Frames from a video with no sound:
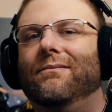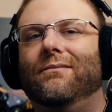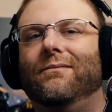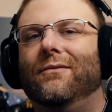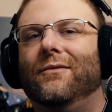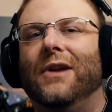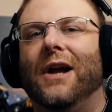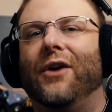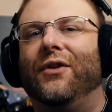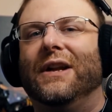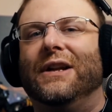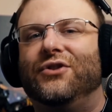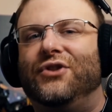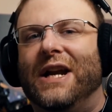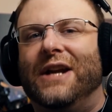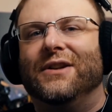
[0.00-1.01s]
nothing
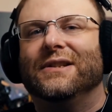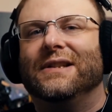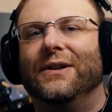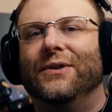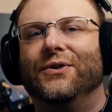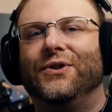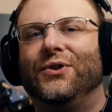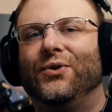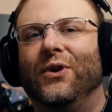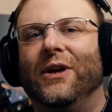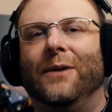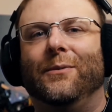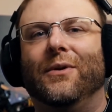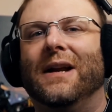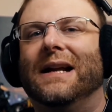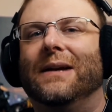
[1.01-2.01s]
changes on your stream.
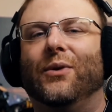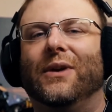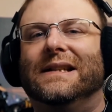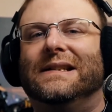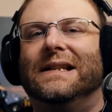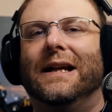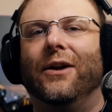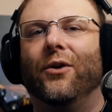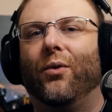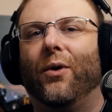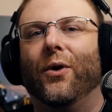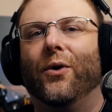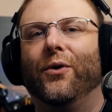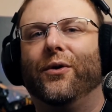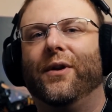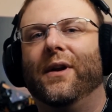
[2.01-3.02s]
You're not really seeing
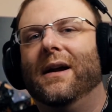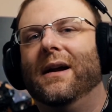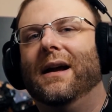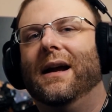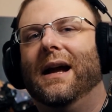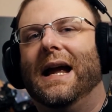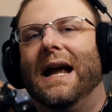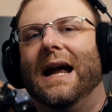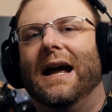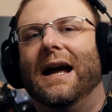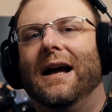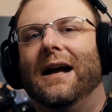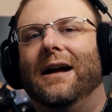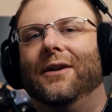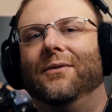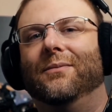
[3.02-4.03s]
growth,
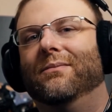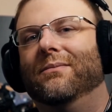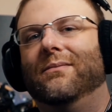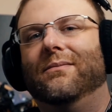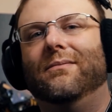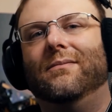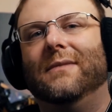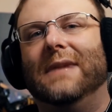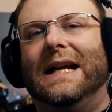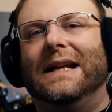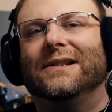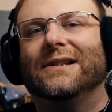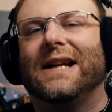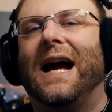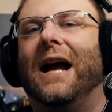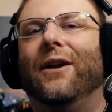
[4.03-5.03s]
and it's
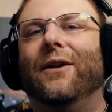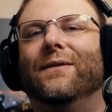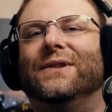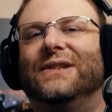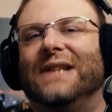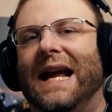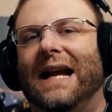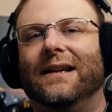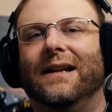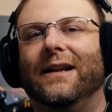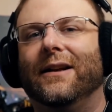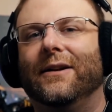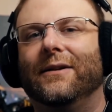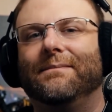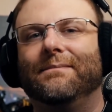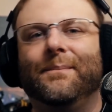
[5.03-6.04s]
kind of stagnated.
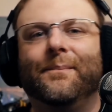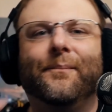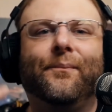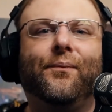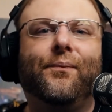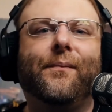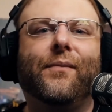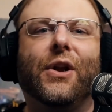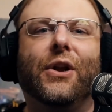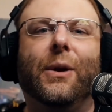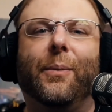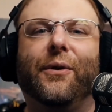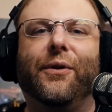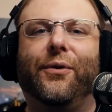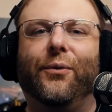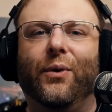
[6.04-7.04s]
Number
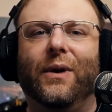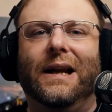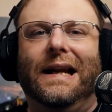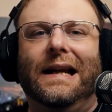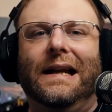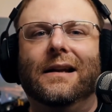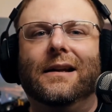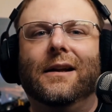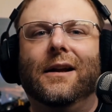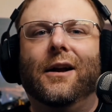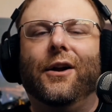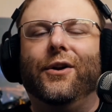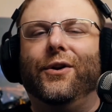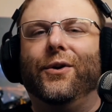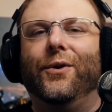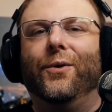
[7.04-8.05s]
3,
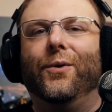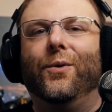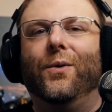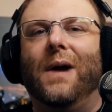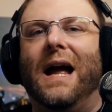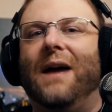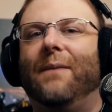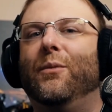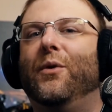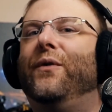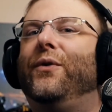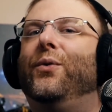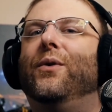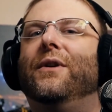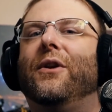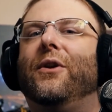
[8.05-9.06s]
you have moved
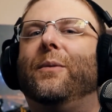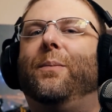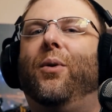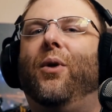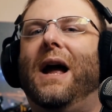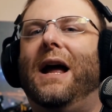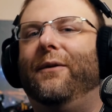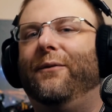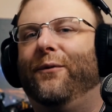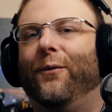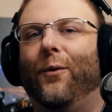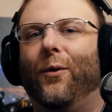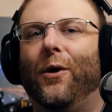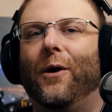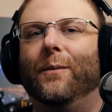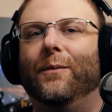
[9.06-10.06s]
to another
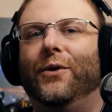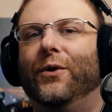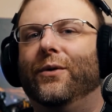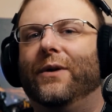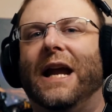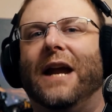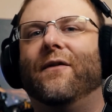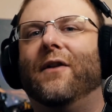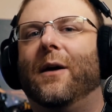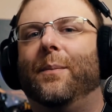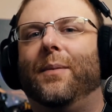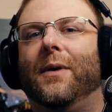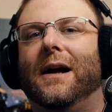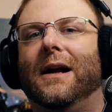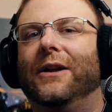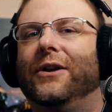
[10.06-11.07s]
platform. You gave up
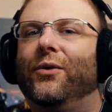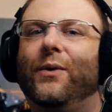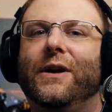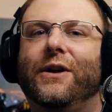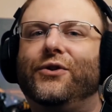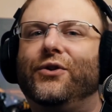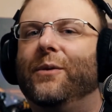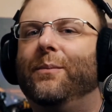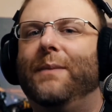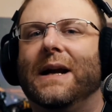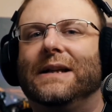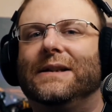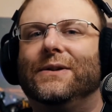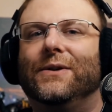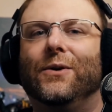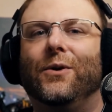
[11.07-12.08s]
on Twitch or
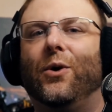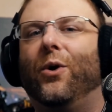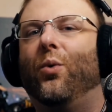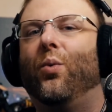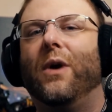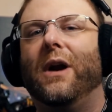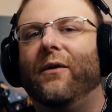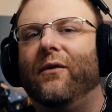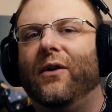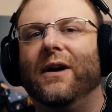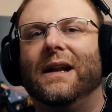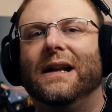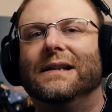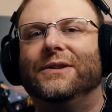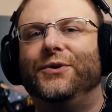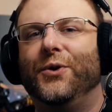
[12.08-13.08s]
Mixer or wherever it
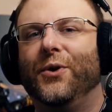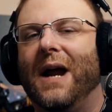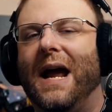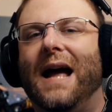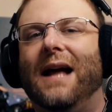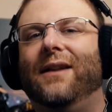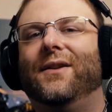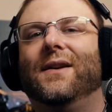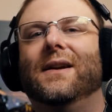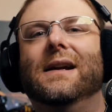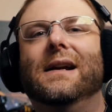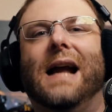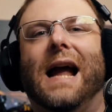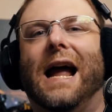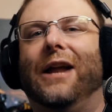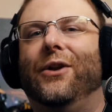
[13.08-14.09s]
is you're at,
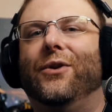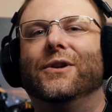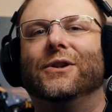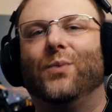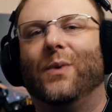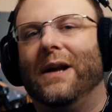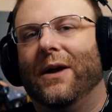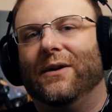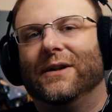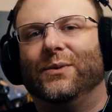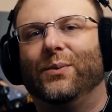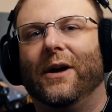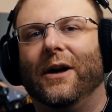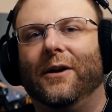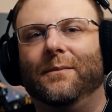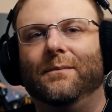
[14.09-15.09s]
and you just went elsewhere.